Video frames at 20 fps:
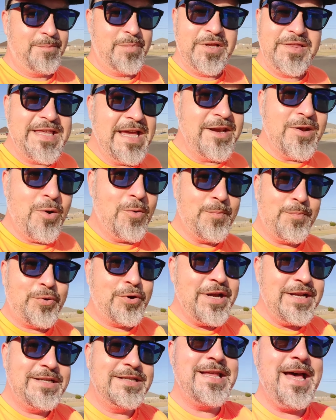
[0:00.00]
But they don't
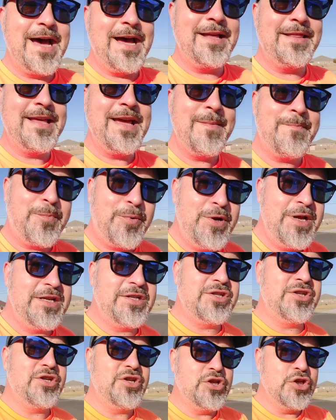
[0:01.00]
preach that. They
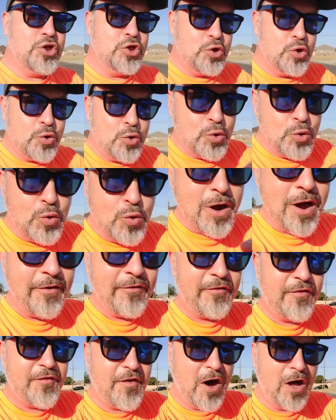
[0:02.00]
preach, you
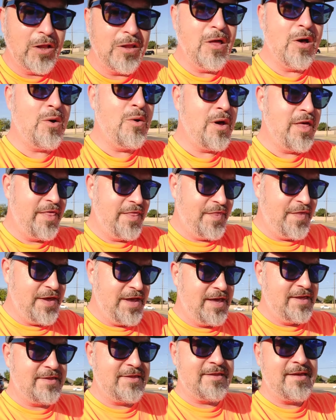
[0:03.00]
follow
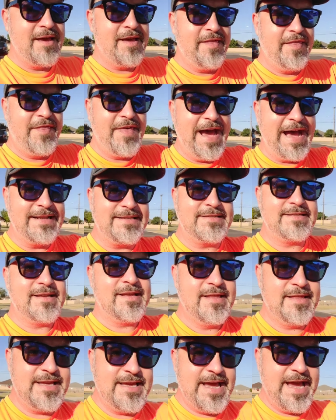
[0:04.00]
this, that's
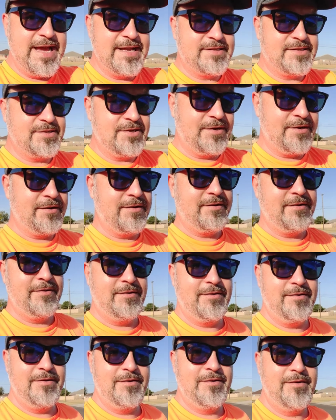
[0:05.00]
the answer.
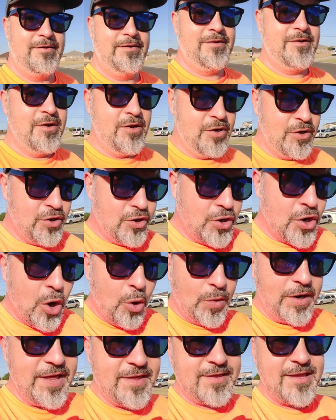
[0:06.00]

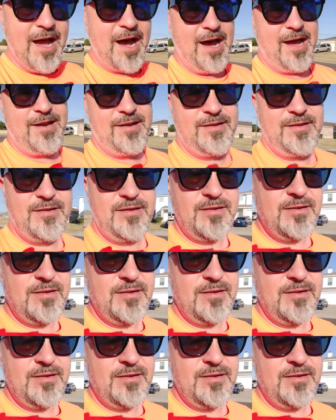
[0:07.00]
No, it is not.